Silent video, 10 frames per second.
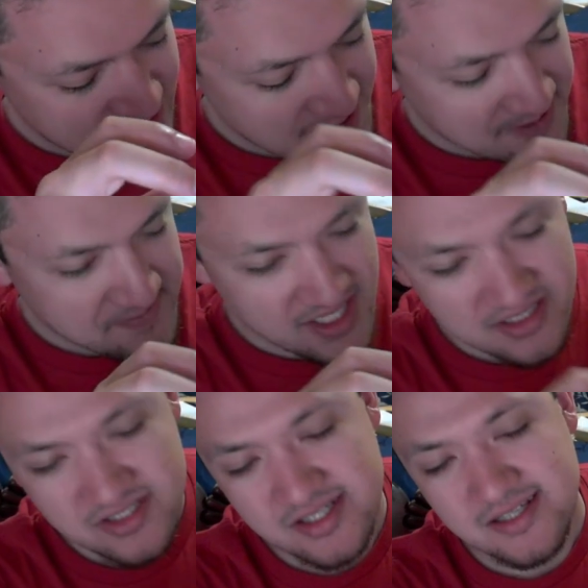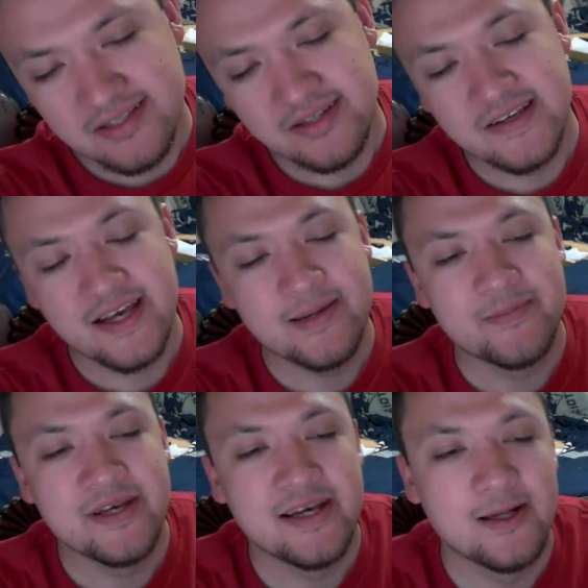I mentioned the
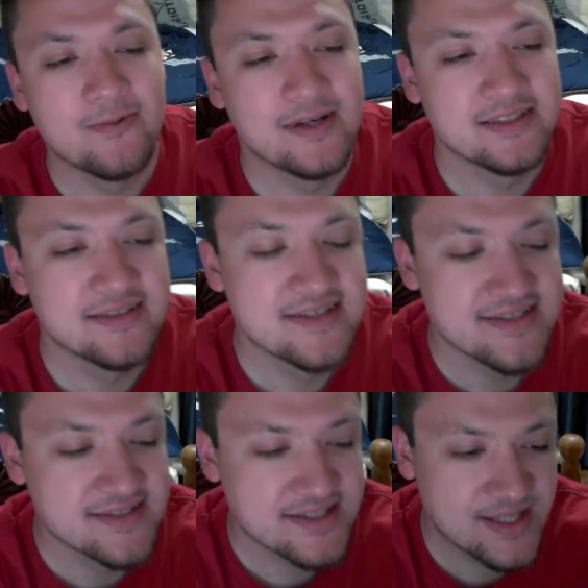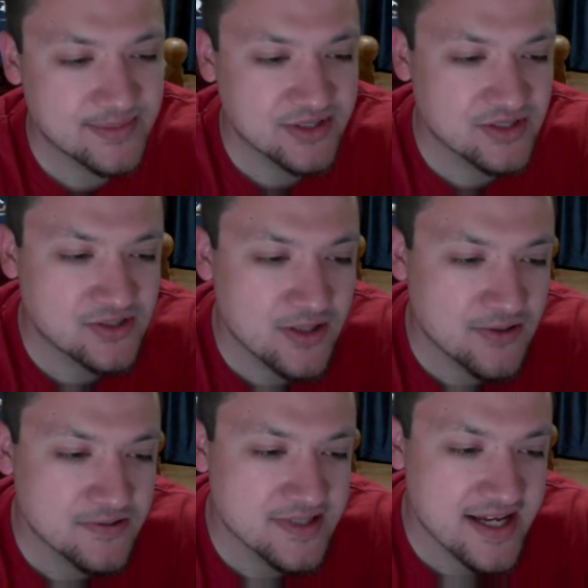NBA regular season coming to
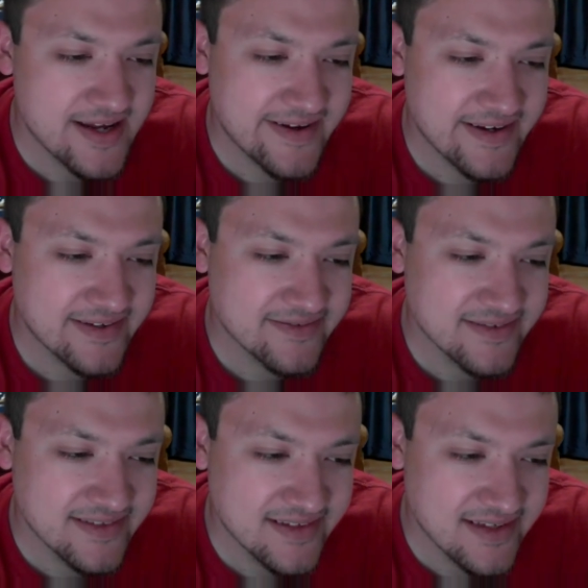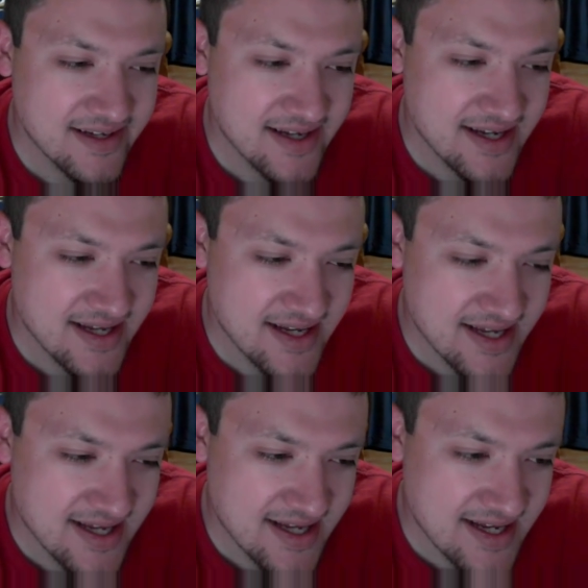close, and
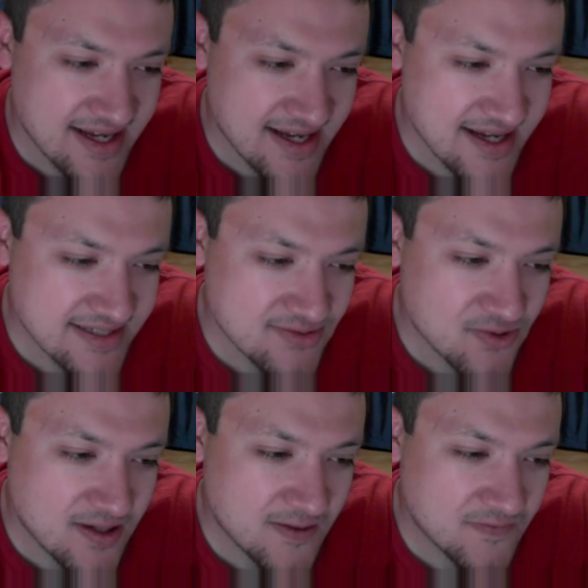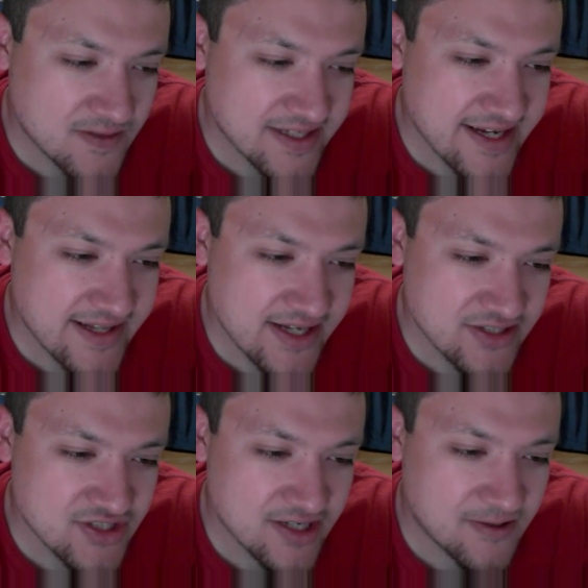as well for the
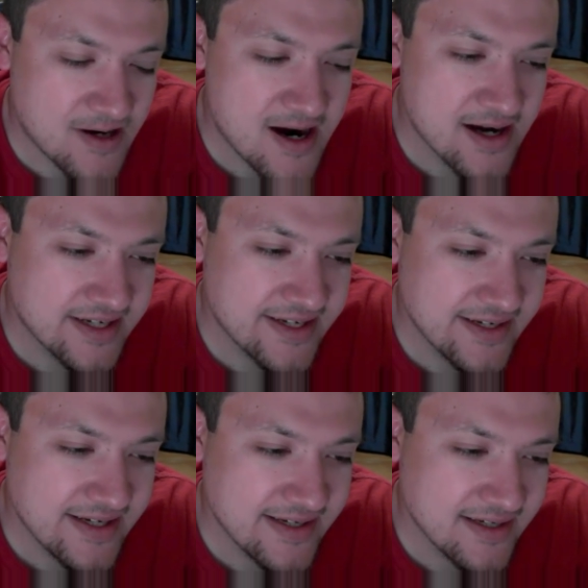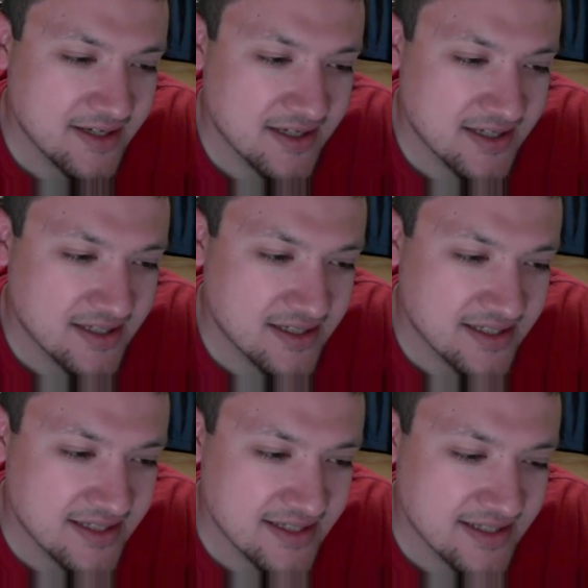NHL, hockey
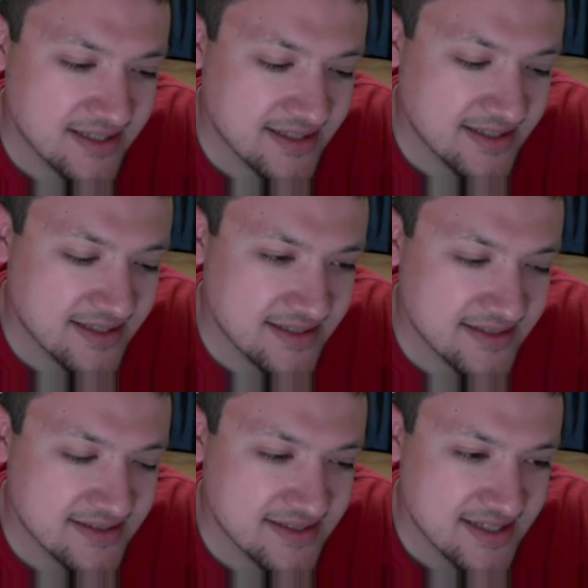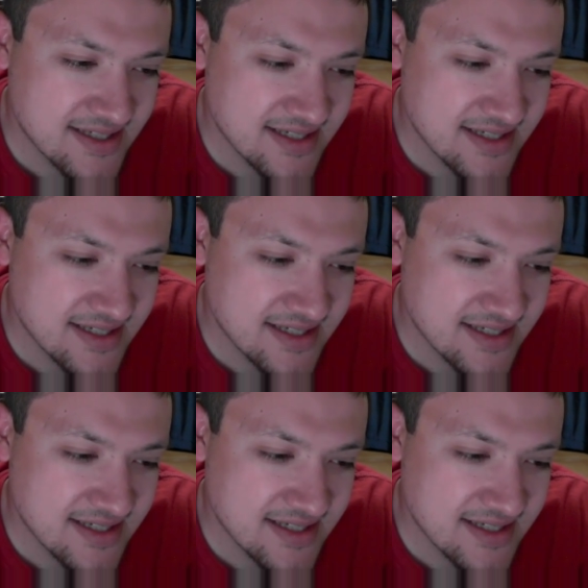is